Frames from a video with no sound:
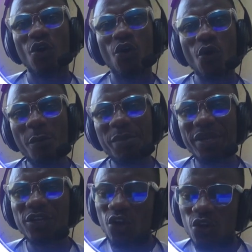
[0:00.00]

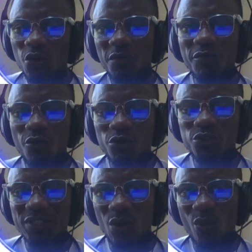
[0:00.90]
Open, look, go
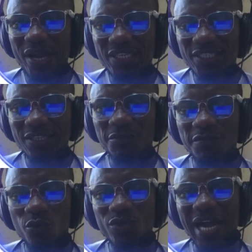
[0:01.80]
to the Word
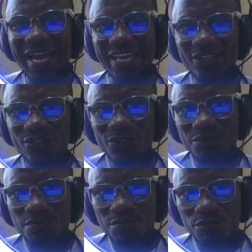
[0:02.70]
folder and
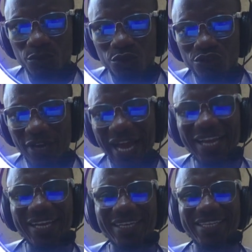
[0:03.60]

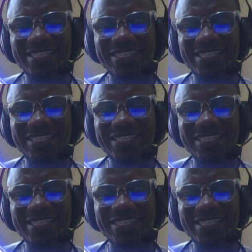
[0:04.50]
drag the